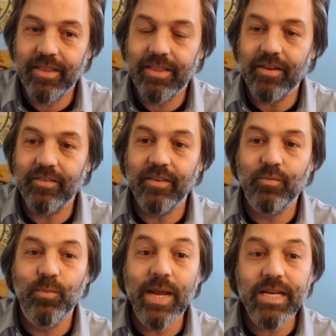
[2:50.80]
there's
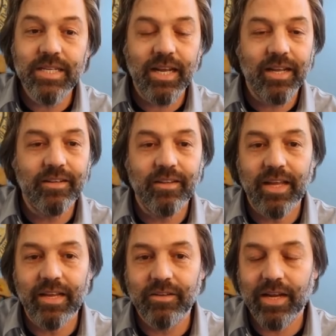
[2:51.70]
this reaching into
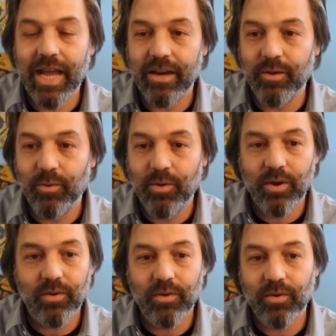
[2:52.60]
the
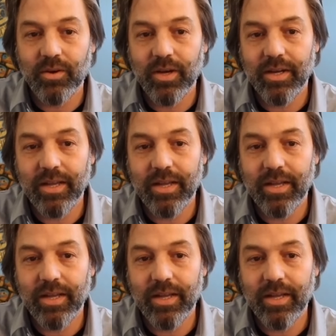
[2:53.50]
intercategorical.